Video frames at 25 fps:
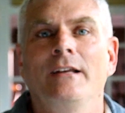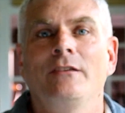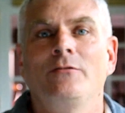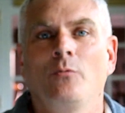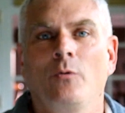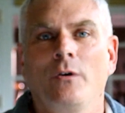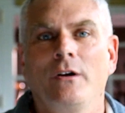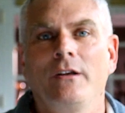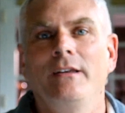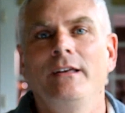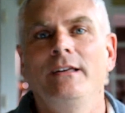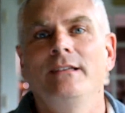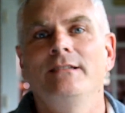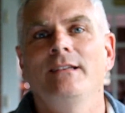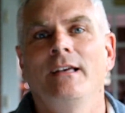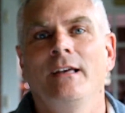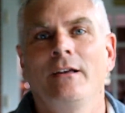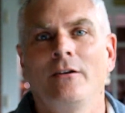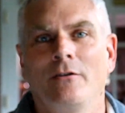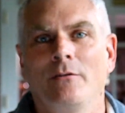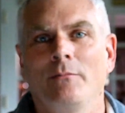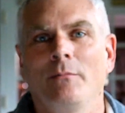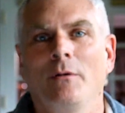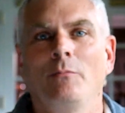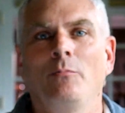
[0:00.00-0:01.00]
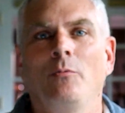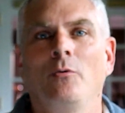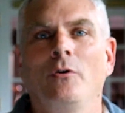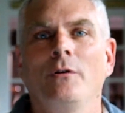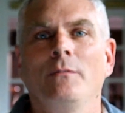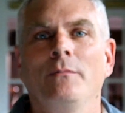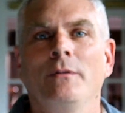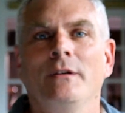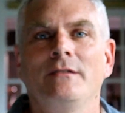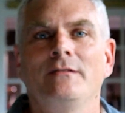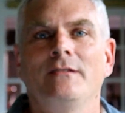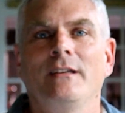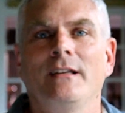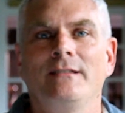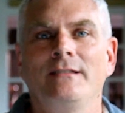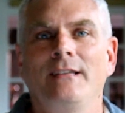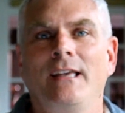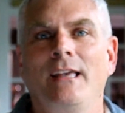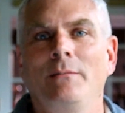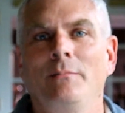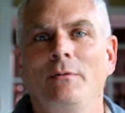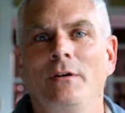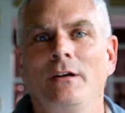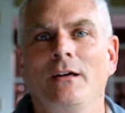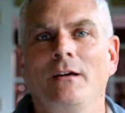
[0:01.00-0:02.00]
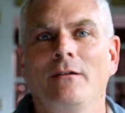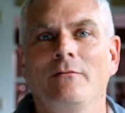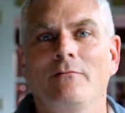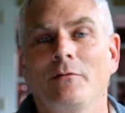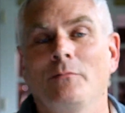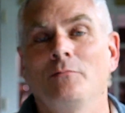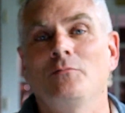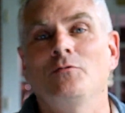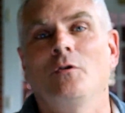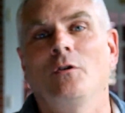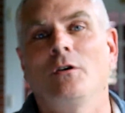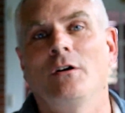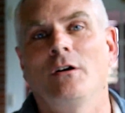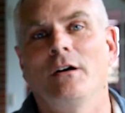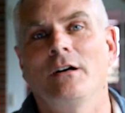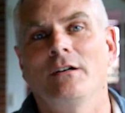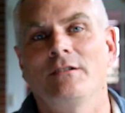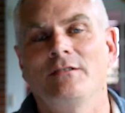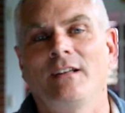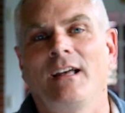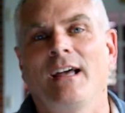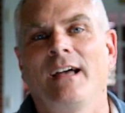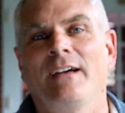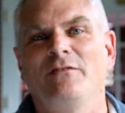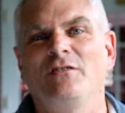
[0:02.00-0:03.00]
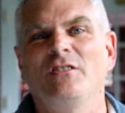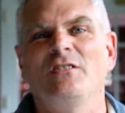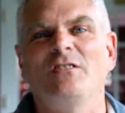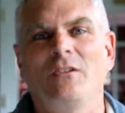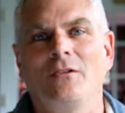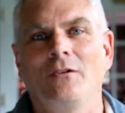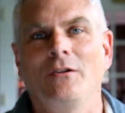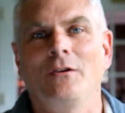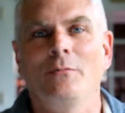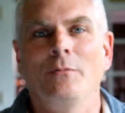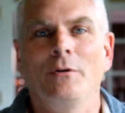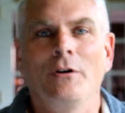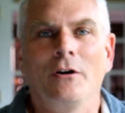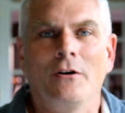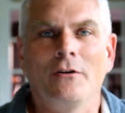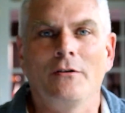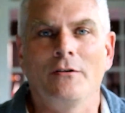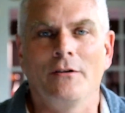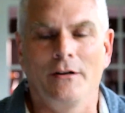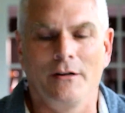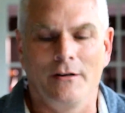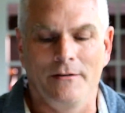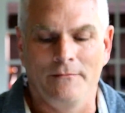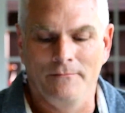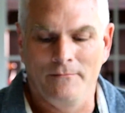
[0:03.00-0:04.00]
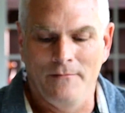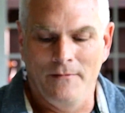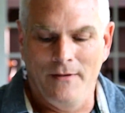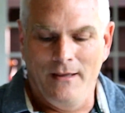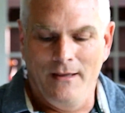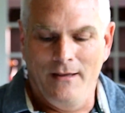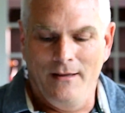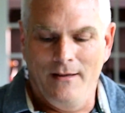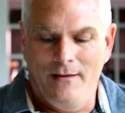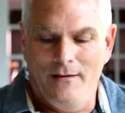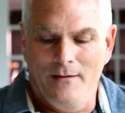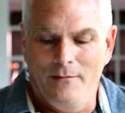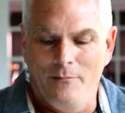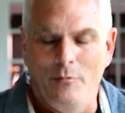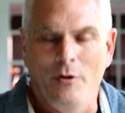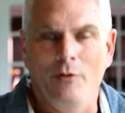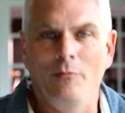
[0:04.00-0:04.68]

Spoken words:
And it's one of these interim appointments that's keeping him from joining our staff just a little bit earlier.